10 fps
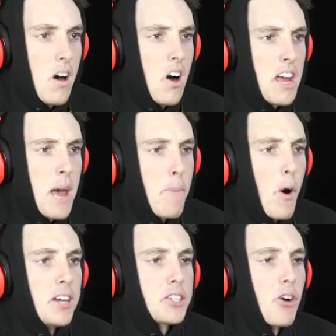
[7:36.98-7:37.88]
Oh yeah,
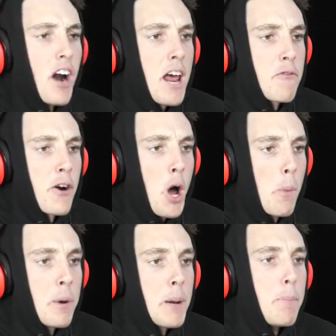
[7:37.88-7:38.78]
boys, alright, everyone
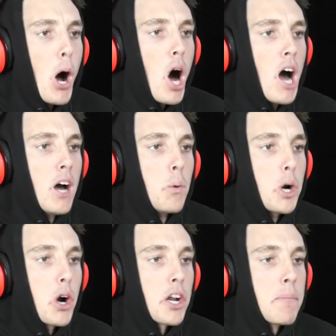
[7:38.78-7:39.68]
hop in a pile.
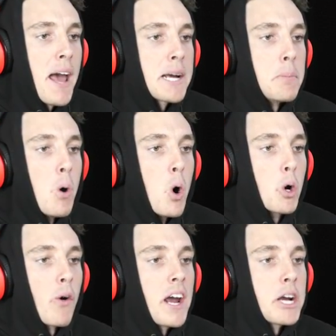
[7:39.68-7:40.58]
We've gotta make more
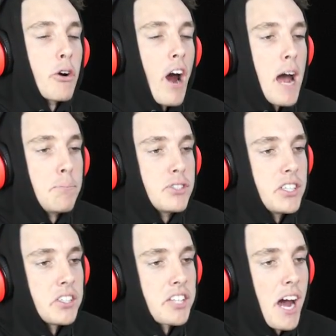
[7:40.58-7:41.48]
green crabs.
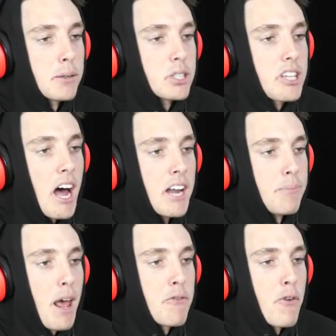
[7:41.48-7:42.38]
This is how it's
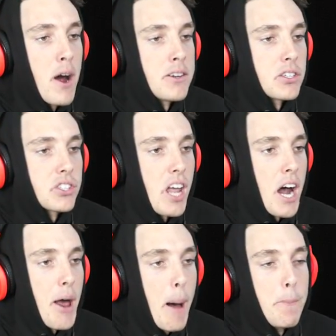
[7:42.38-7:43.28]
done. Everyone just
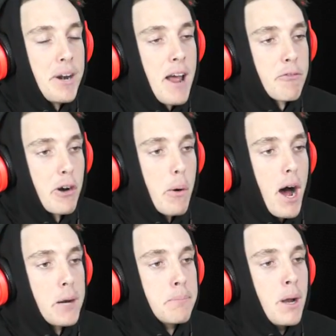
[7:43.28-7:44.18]
start humping
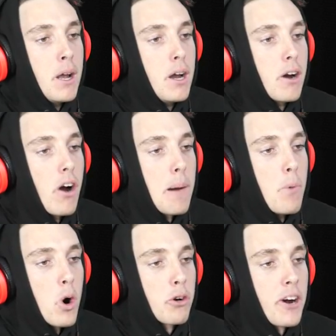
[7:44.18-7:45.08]
everyone. Alright,
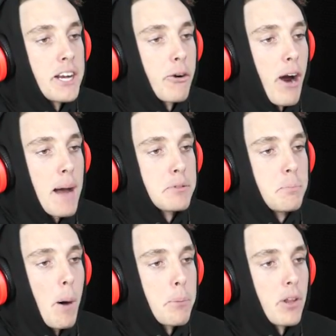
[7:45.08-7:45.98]
more green crabs
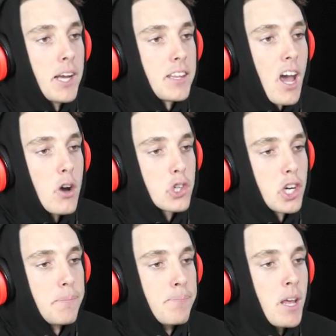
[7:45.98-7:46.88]
populate the
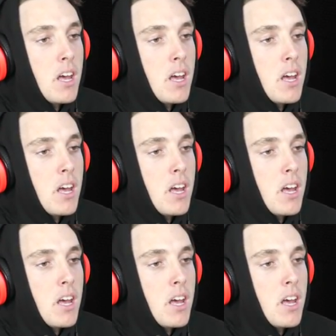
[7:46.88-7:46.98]
ocean.